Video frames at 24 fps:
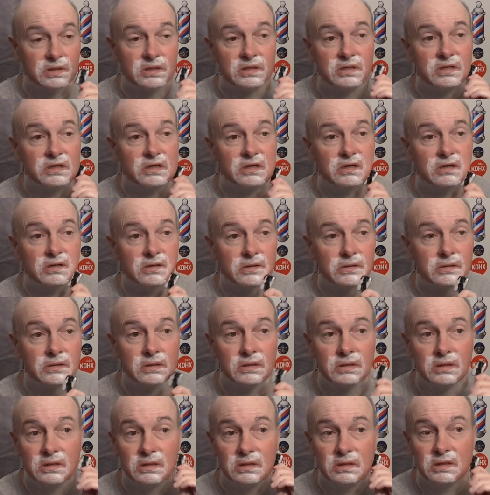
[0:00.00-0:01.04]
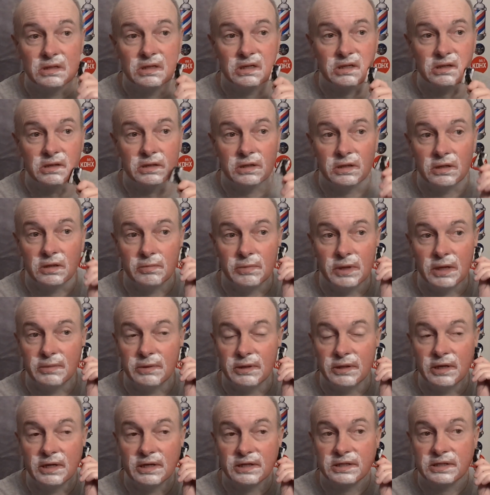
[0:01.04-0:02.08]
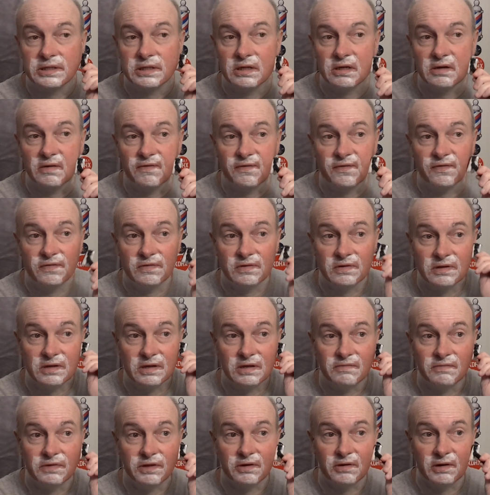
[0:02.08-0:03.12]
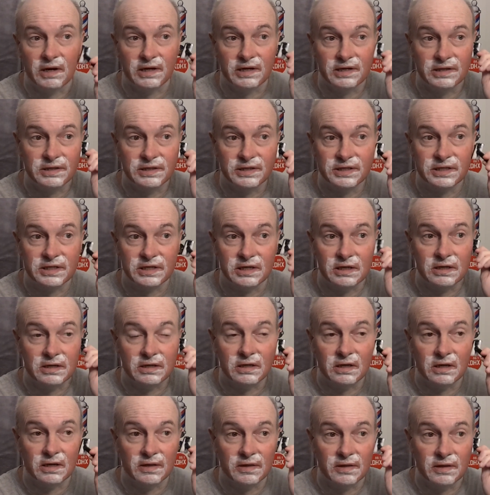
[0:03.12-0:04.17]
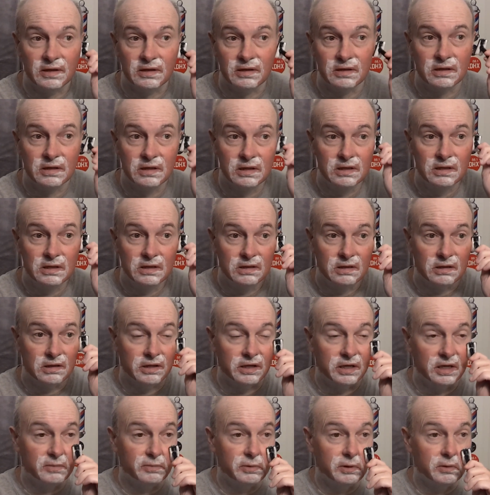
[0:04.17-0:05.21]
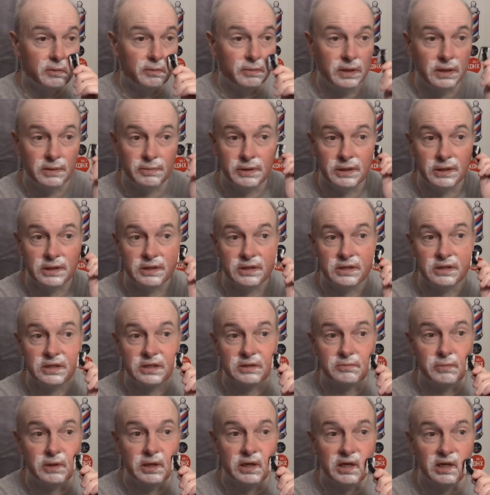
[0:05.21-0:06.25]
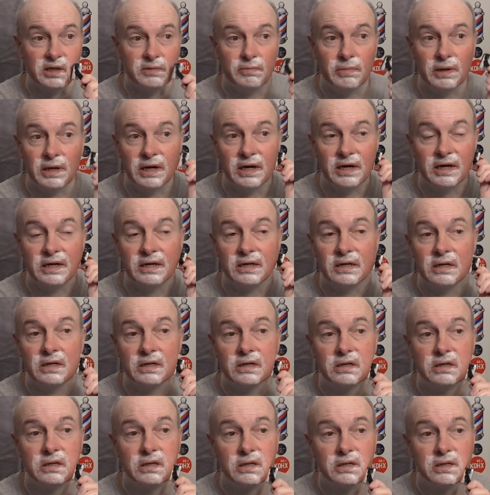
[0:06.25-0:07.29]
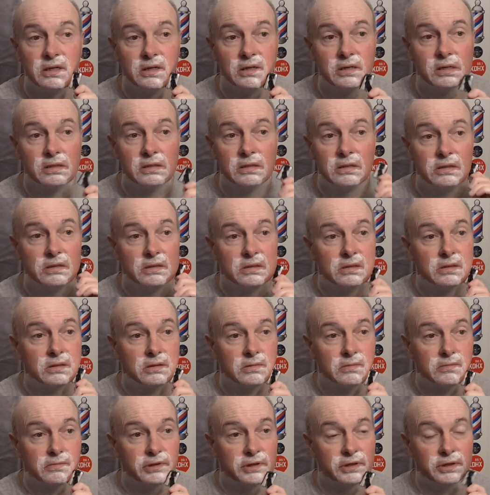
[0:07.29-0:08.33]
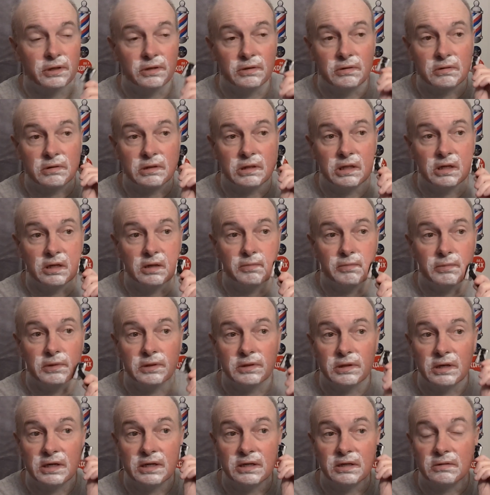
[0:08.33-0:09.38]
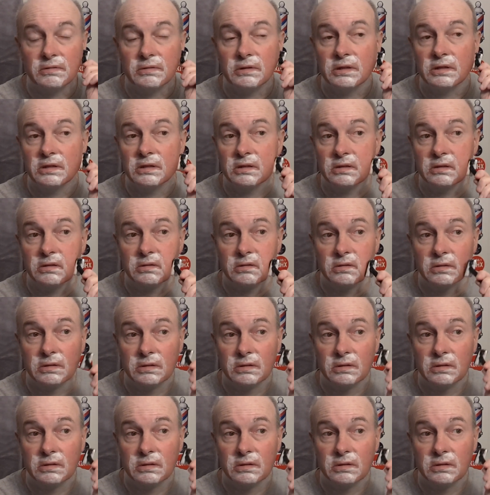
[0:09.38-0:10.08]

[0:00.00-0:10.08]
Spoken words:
So I don't know, maybe that stuff, even though I didn't see it on the label, maybe it is made by Pinot Clubman, I don't know.